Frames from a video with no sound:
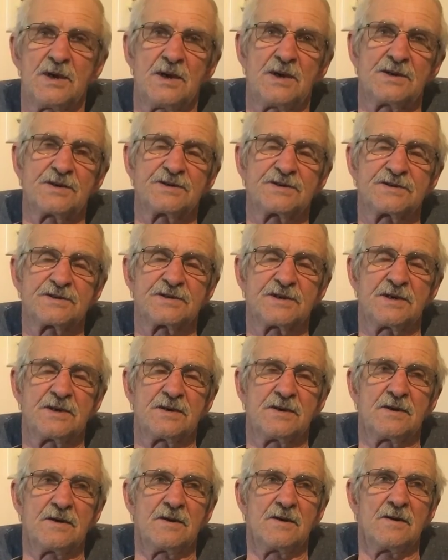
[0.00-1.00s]
tests,
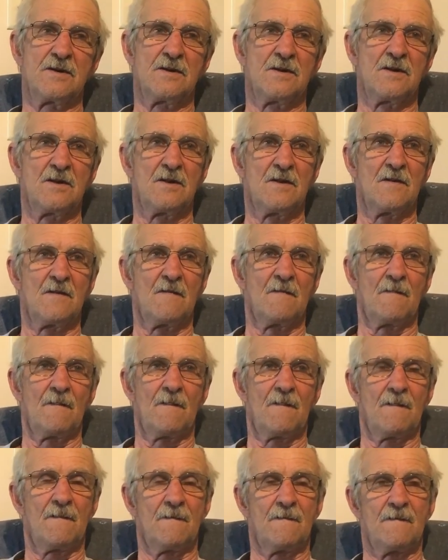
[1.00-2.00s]
and
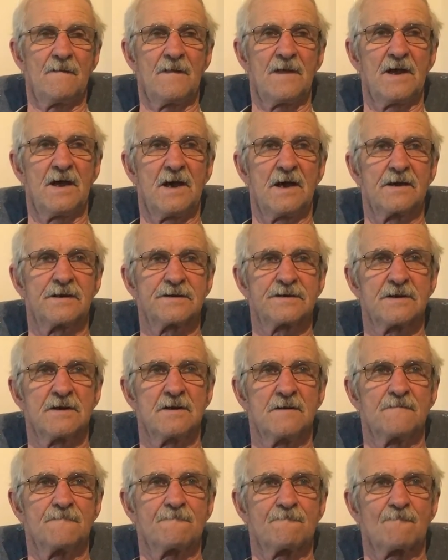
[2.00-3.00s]
that
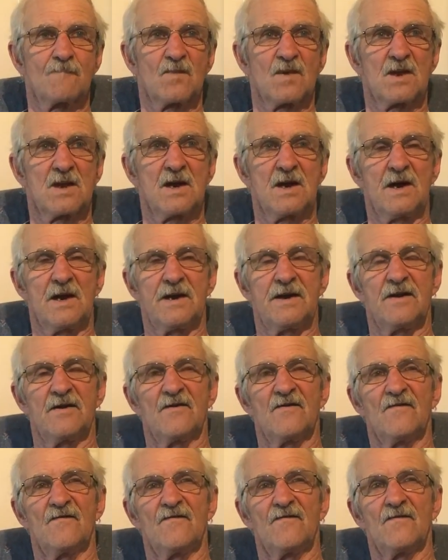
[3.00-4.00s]
kind
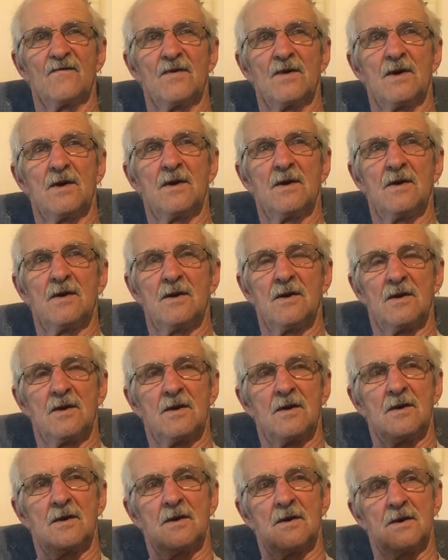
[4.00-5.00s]
of
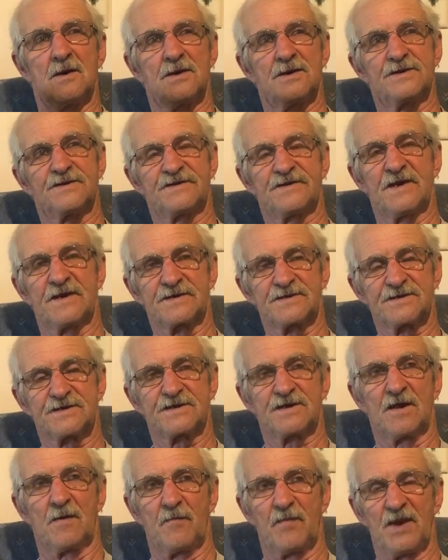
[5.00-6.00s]
sets
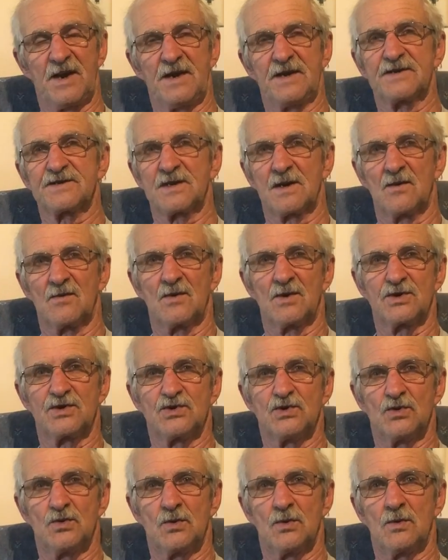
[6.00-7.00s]
the pace on what
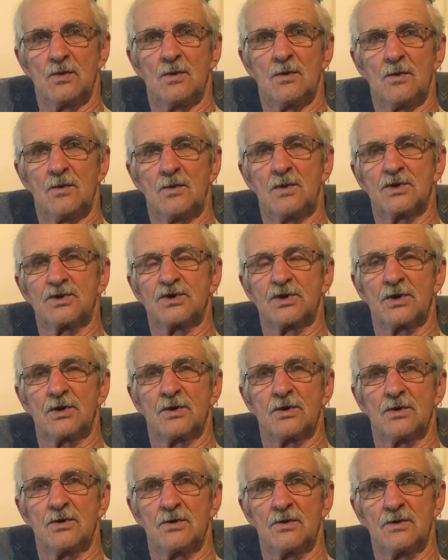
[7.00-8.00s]
you're going
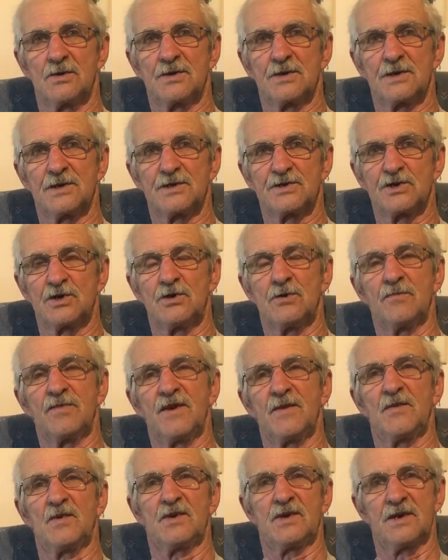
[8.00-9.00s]
to do. Certain
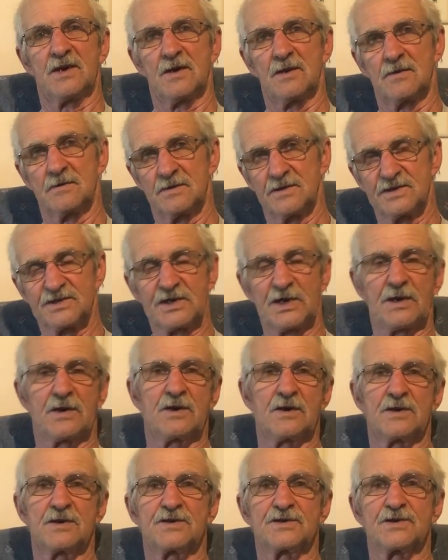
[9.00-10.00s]
people get sent
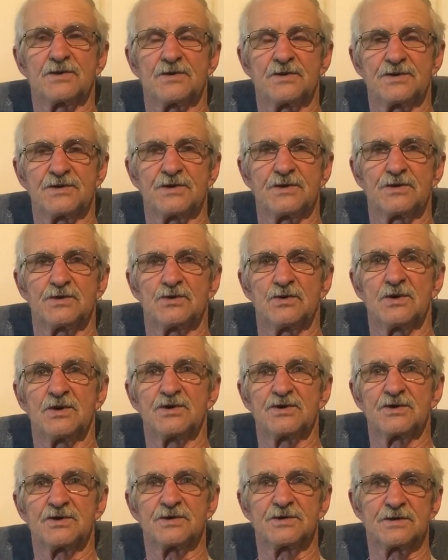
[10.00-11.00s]
into certain
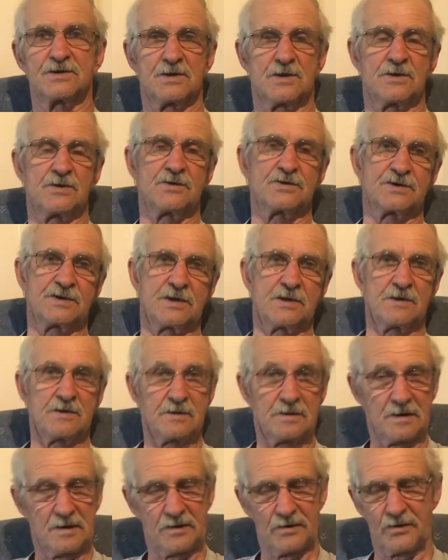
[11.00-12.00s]
situations, and others get
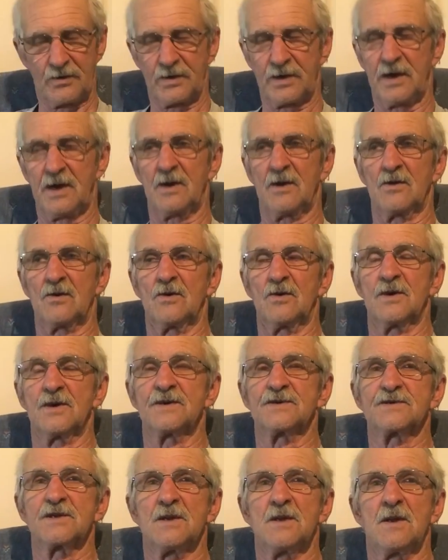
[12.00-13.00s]
into other
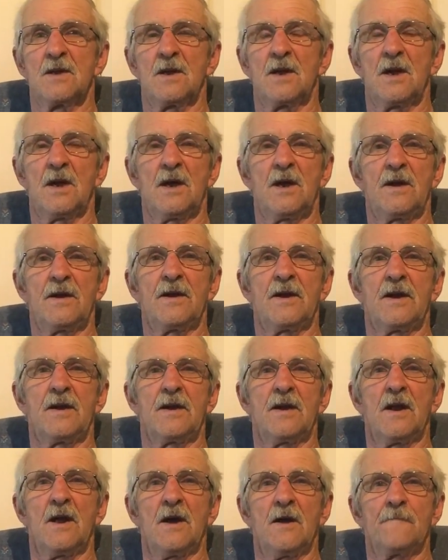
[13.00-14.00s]
categories, and
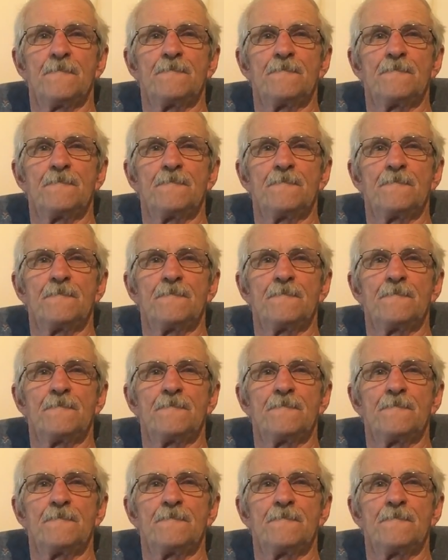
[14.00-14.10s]
then